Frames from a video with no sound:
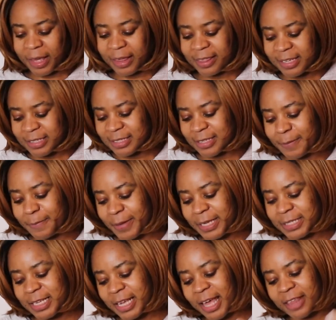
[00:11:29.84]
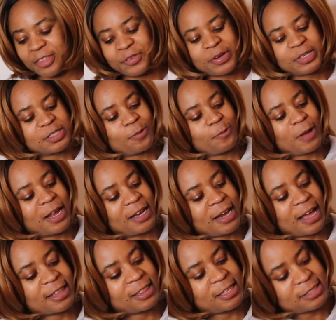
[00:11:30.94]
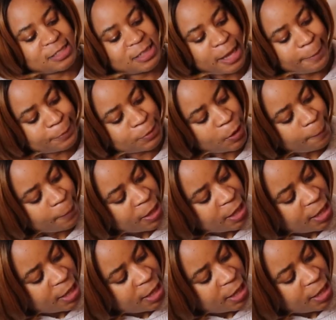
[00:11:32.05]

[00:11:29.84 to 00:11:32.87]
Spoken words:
This is amazing, and the reason why I like this laptop,